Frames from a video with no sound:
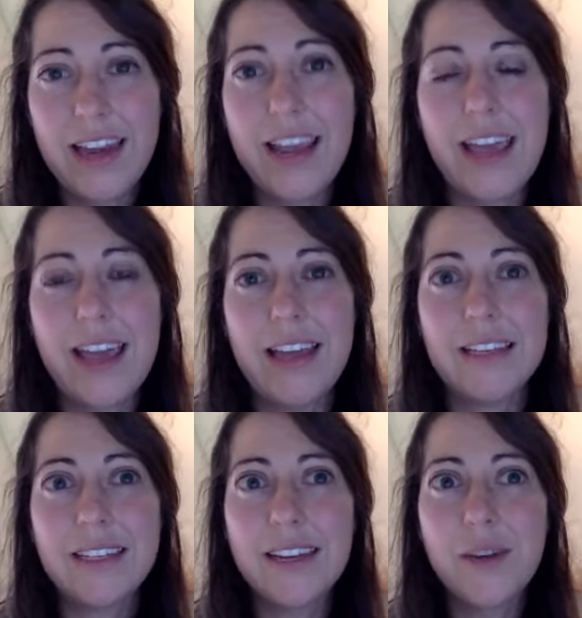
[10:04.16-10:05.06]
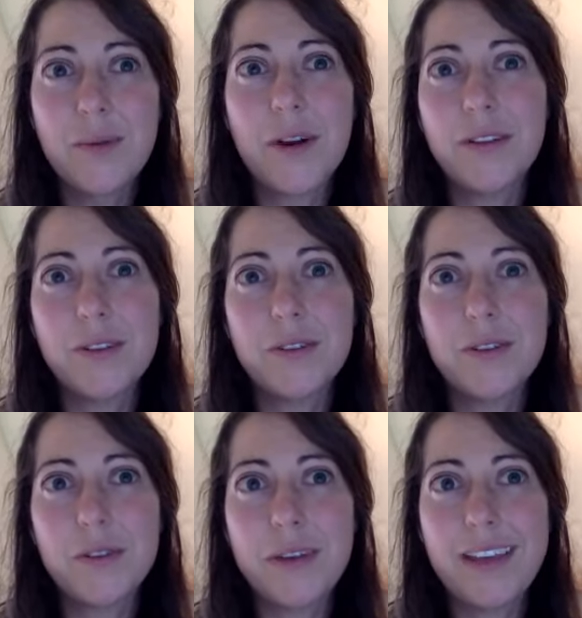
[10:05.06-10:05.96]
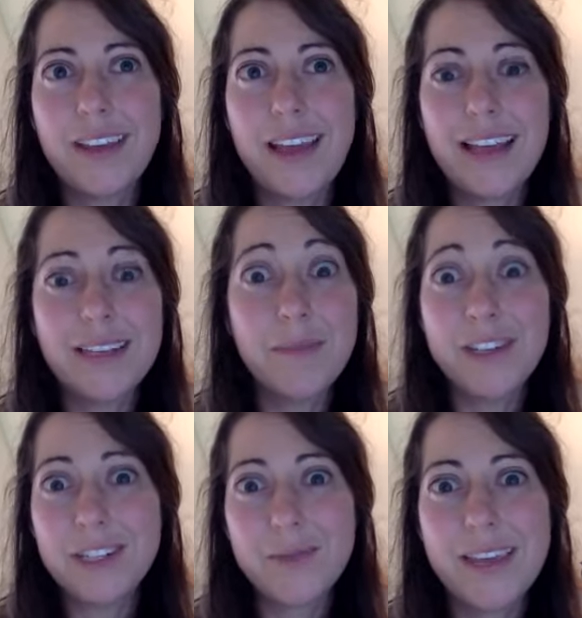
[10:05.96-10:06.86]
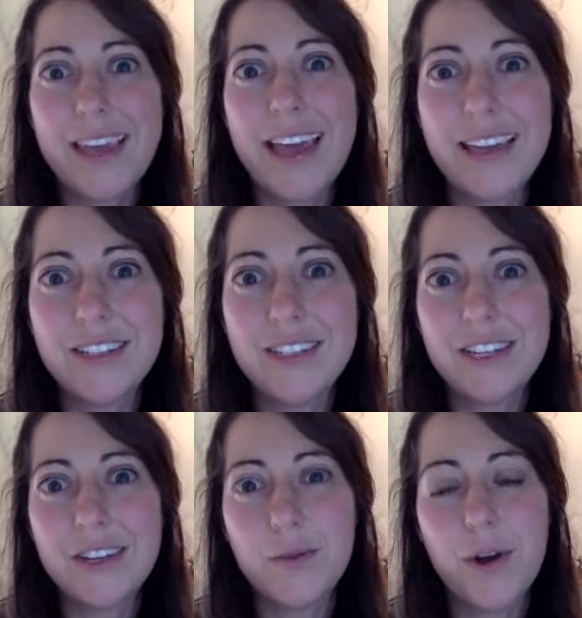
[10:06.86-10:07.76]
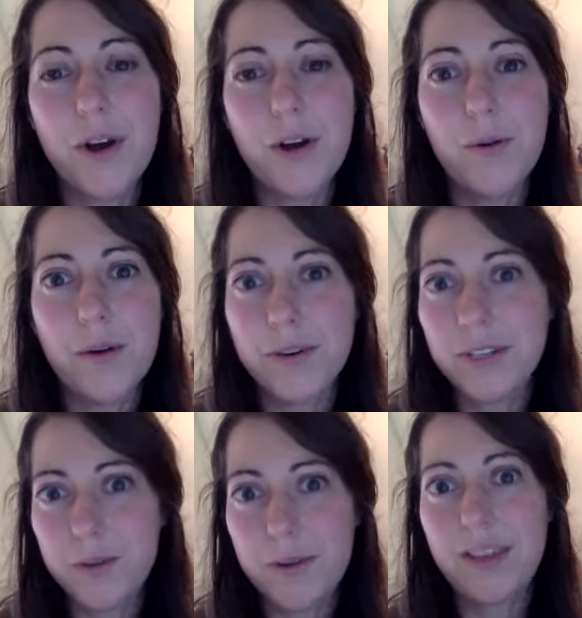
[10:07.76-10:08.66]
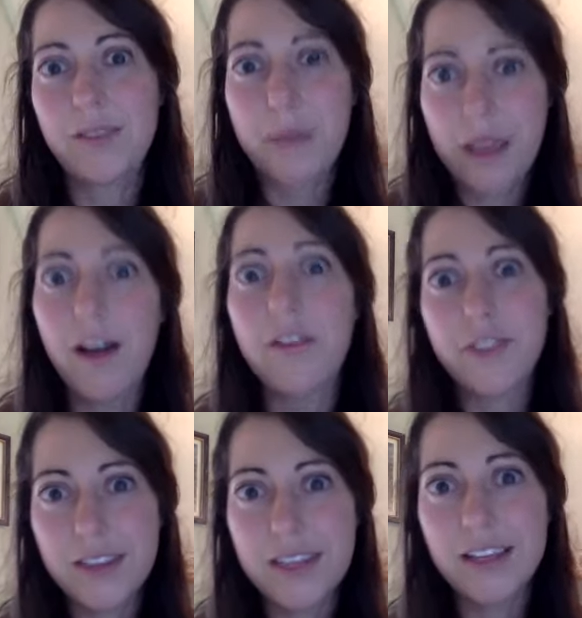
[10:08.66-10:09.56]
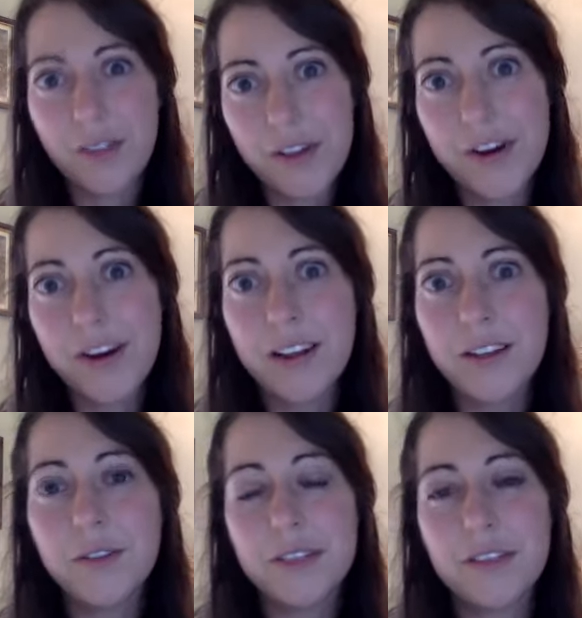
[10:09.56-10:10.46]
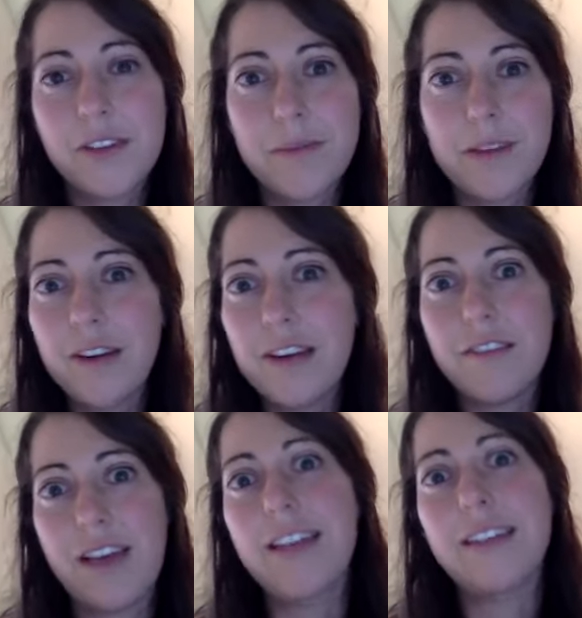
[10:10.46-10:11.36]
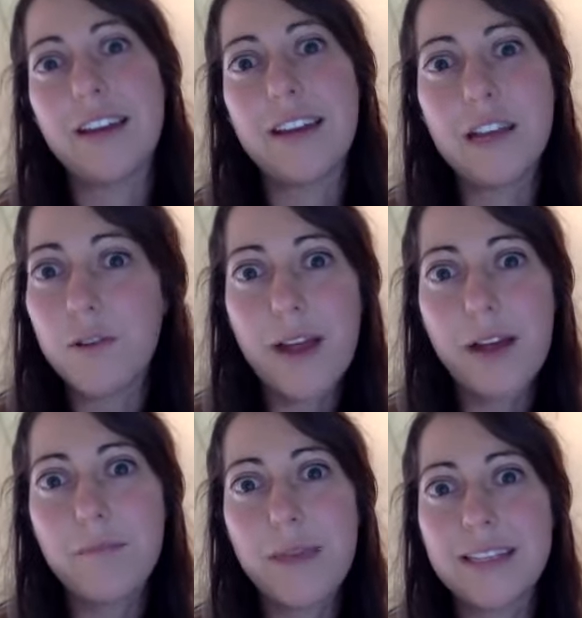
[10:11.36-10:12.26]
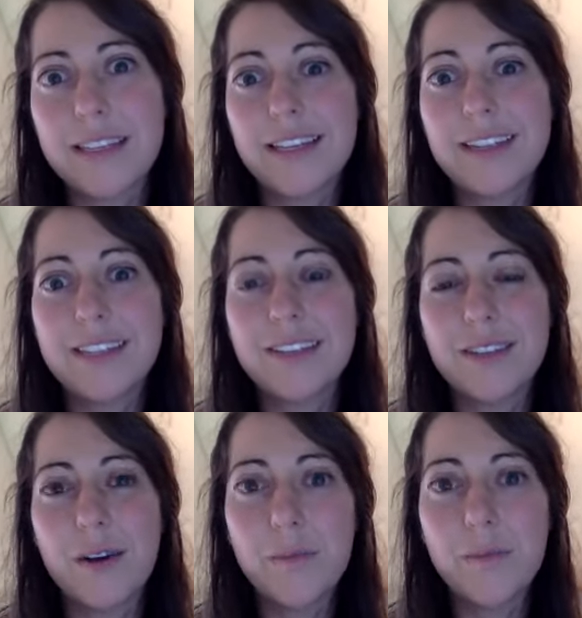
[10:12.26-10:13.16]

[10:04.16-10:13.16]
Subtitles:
and we're also doing as much as we can to grow what we're doing by offering these other inclusive community events on a year-round basis. So